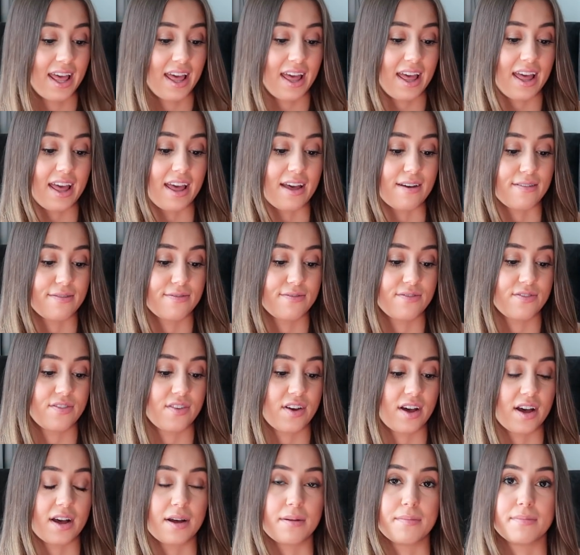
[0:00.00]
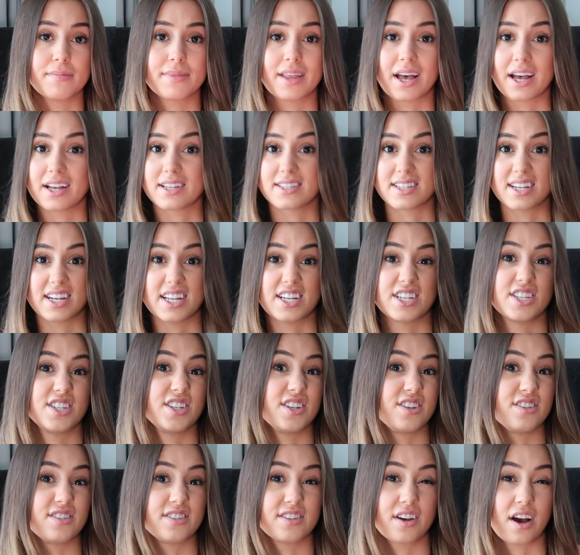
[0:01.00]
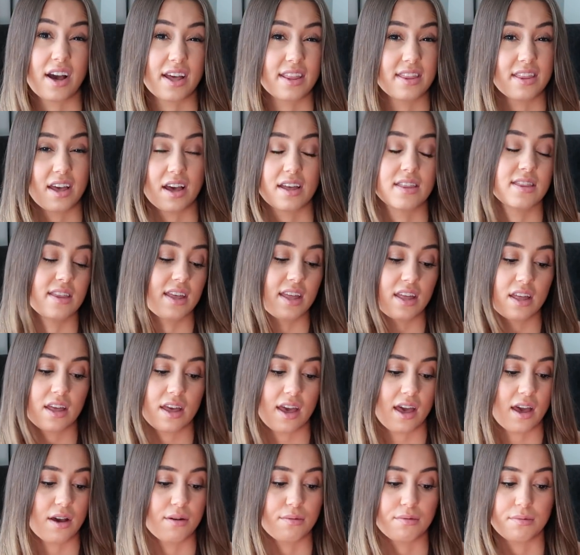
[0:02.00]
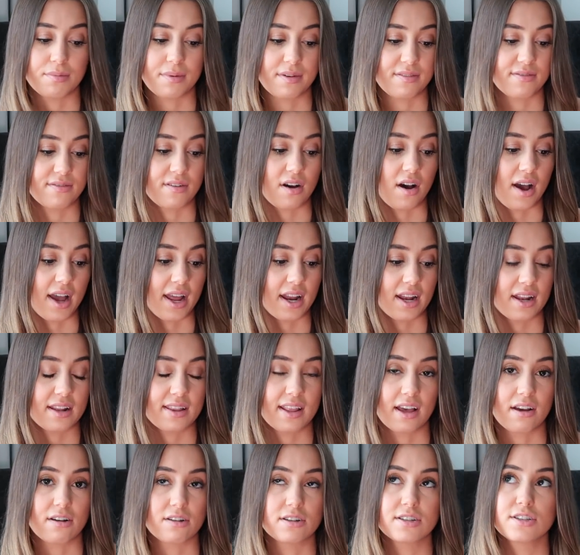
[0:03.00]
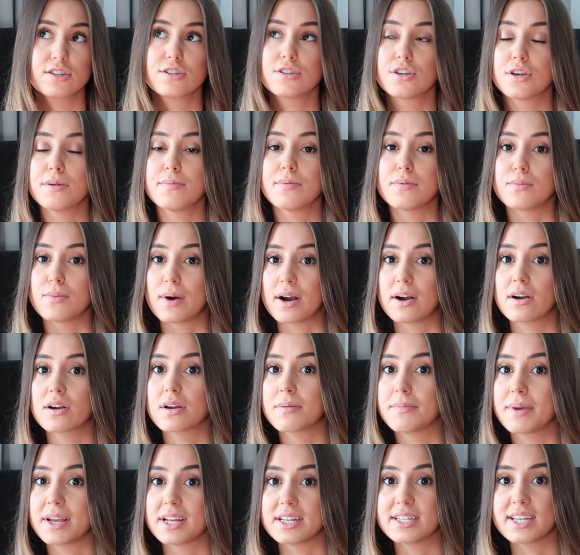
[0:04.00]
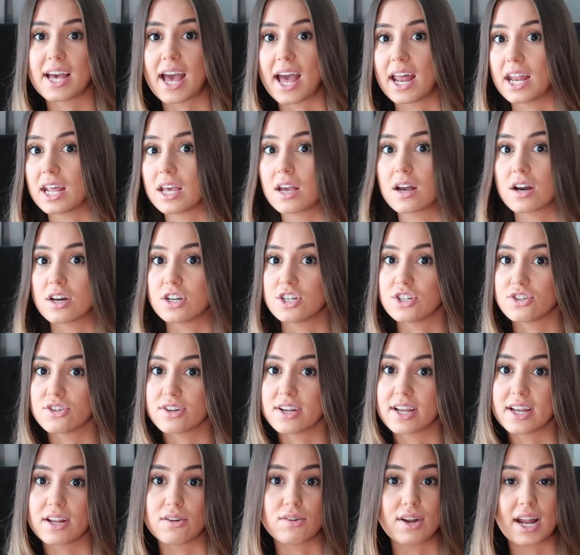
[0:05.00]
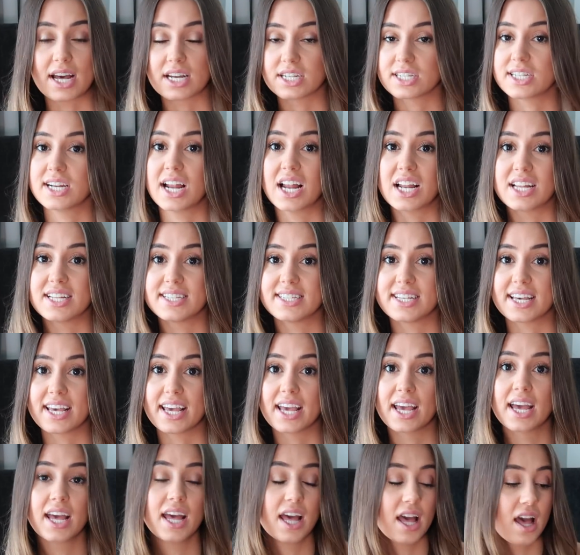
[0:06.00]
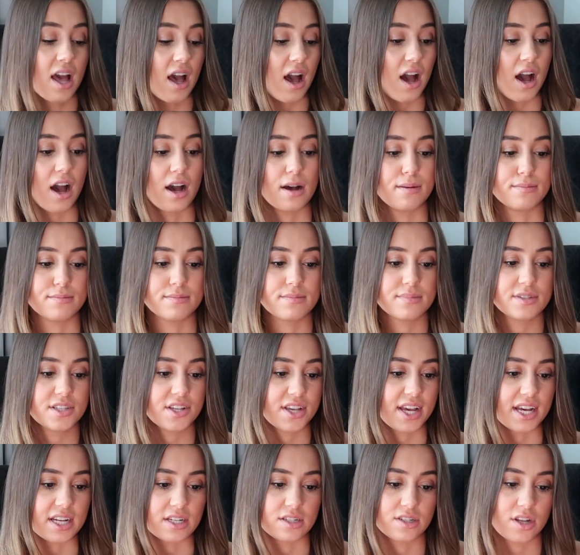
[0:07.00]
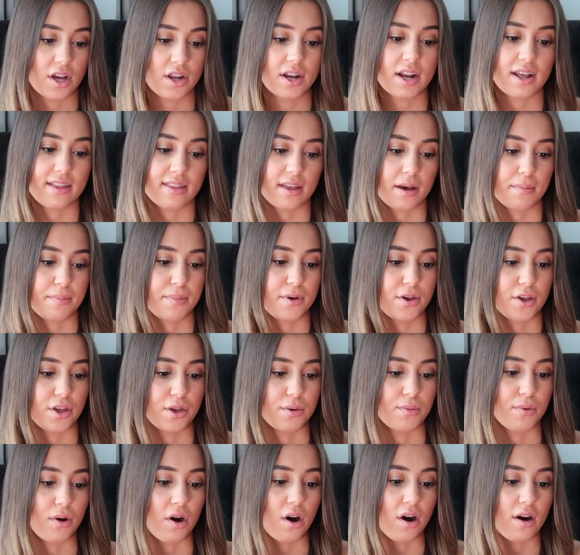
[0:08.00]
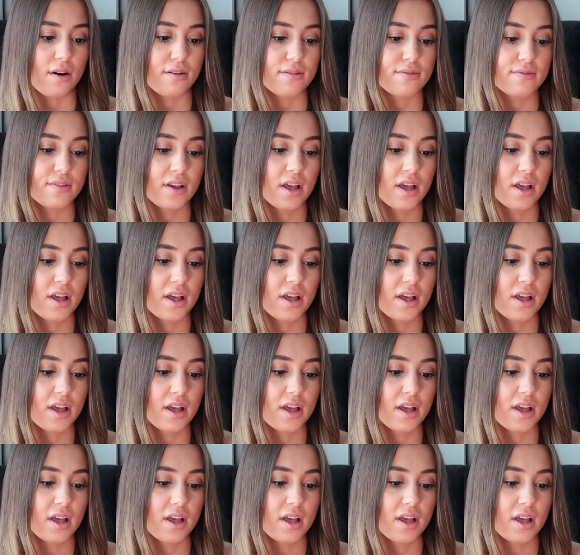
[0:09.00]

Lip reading: if that is an issue. So I think it will be fine. They're super welcoming to any country and nationality. So yeah, don't let that put you off.